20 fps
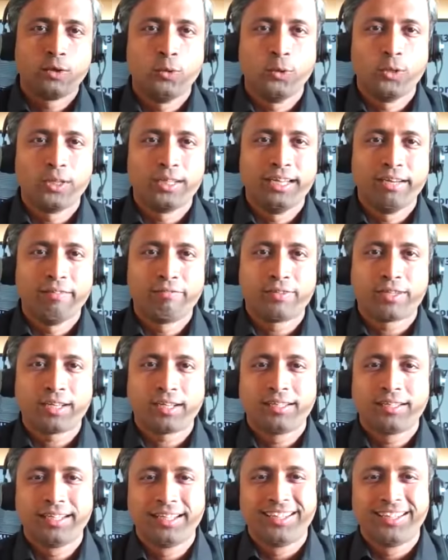good gift
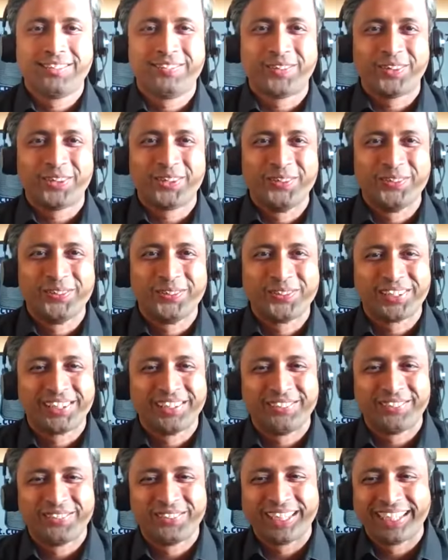for you to
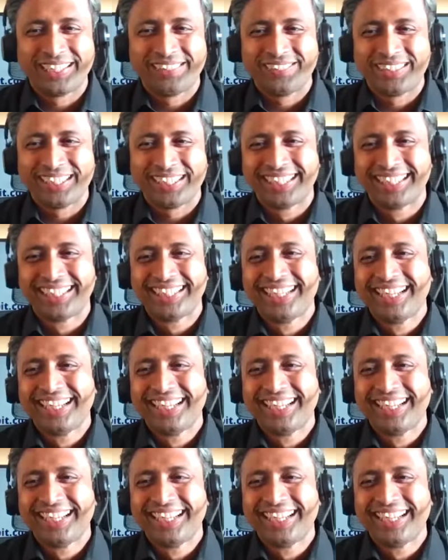give to anyone.